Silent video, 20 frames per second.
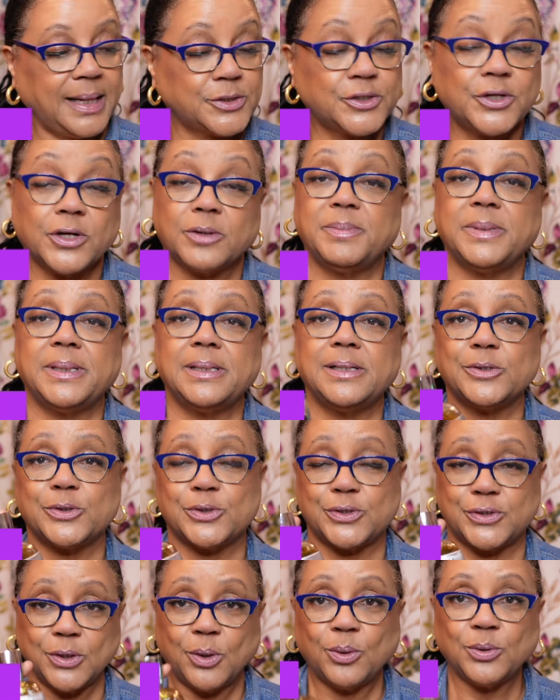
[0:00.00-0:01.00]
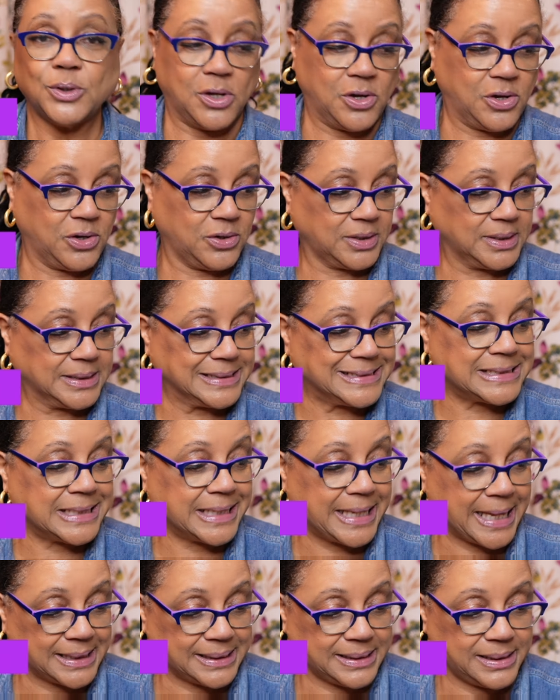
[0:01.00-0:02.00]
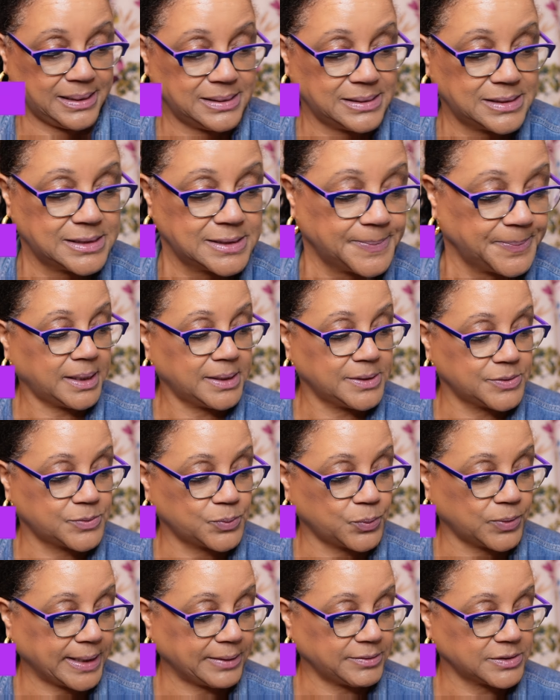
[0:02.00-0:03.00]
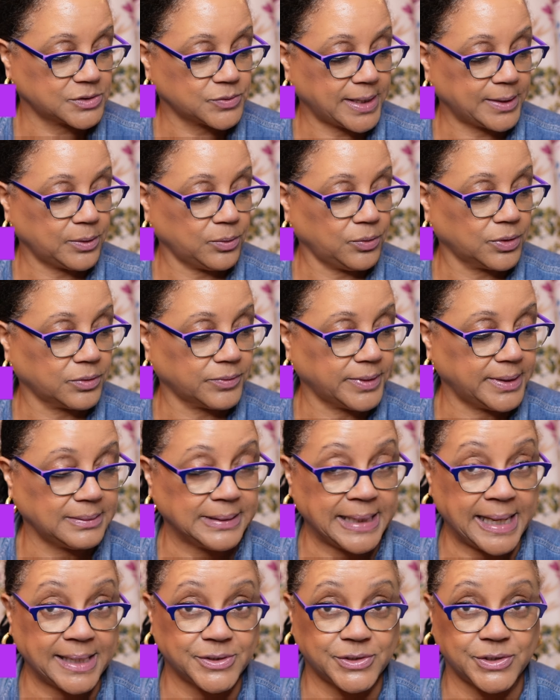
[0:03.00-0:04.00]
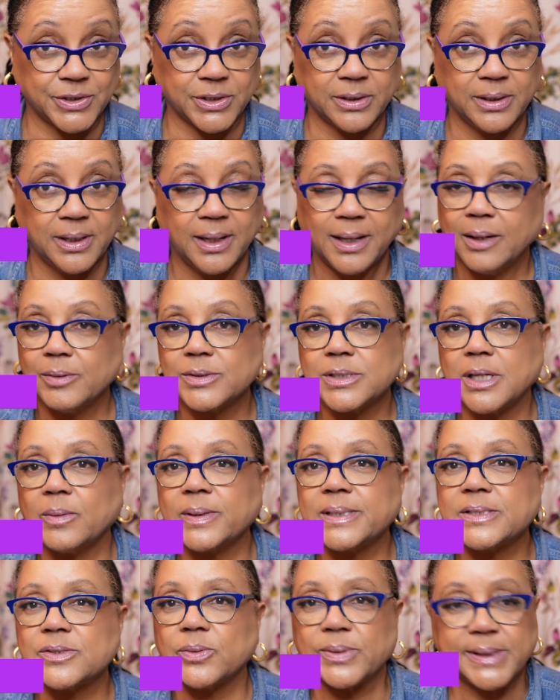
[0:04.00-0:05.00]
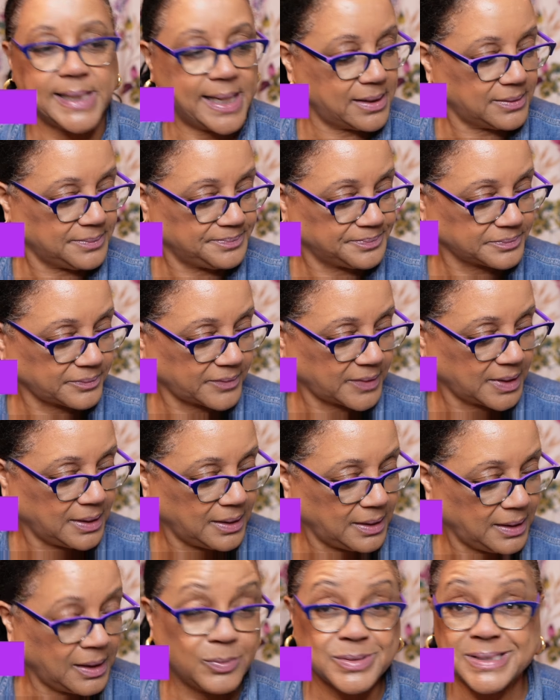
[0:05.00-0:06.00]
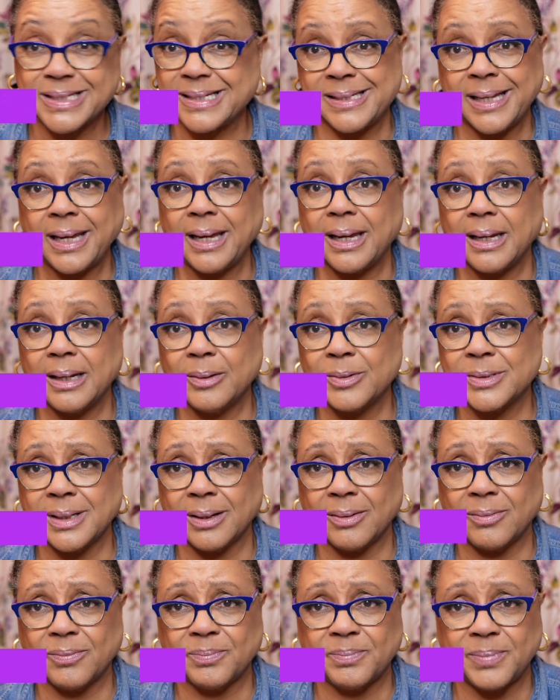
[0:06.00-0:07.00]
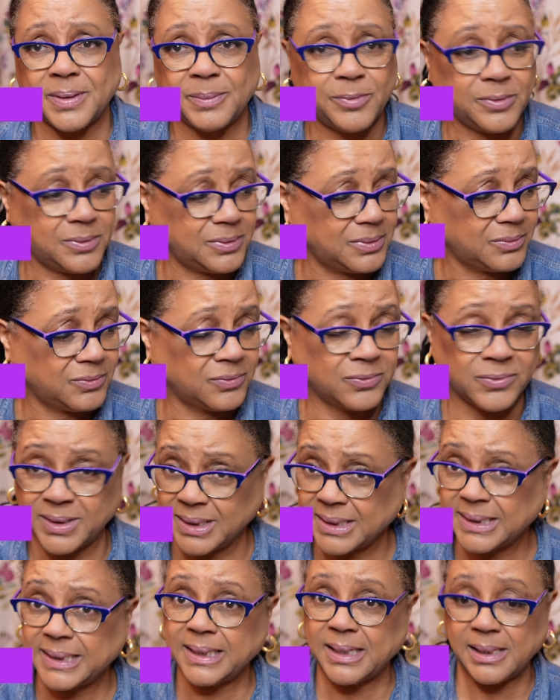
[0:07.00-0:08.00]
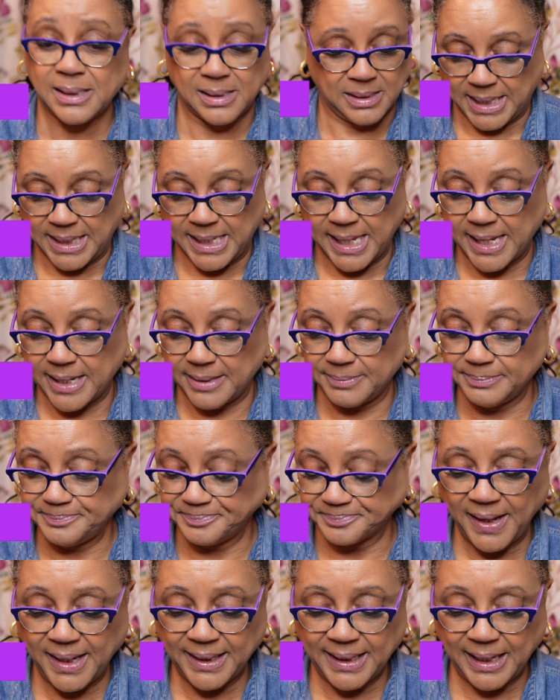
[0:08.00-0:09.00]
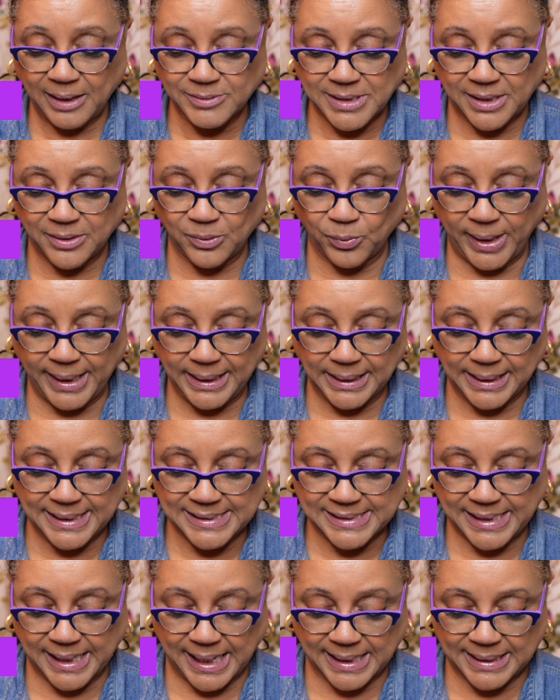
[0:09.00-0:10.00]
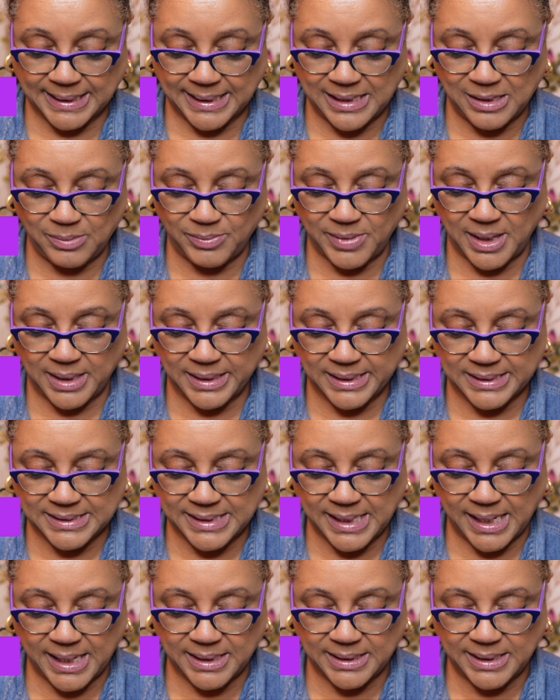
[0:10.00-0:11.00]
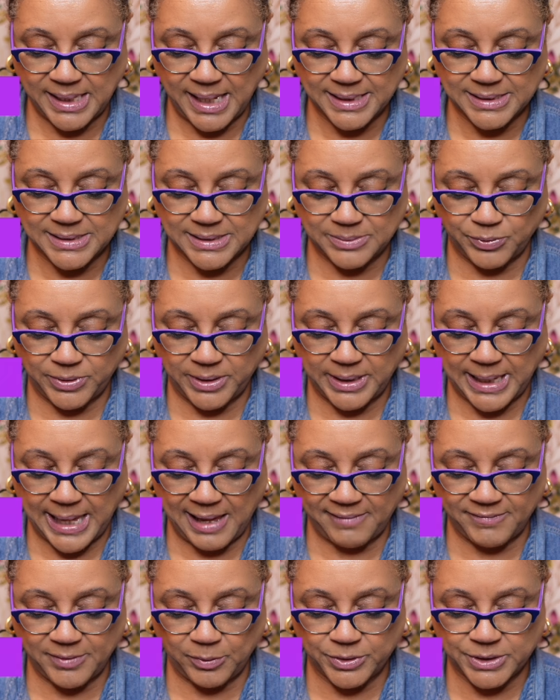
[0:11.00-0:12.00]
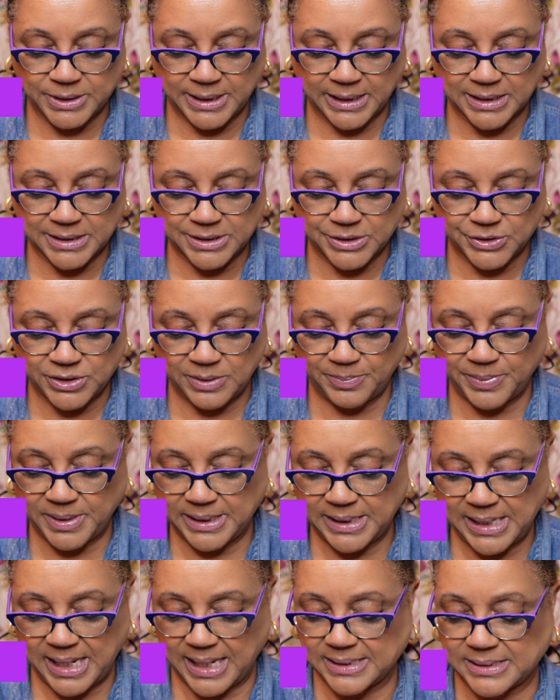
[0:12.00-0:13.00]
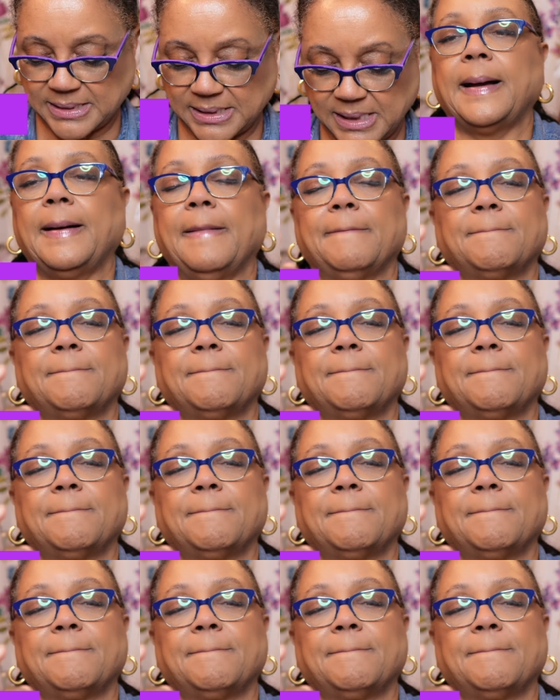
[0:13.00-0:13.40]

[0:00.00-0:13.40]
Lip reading: It took me so long to get this, as when I was trying to order it last year, it was always sold out. It was insane. It was like, people, really? And then finally I was on the wait list and I got the email that said, yes, we have it. Would you like us to ship it? Yes.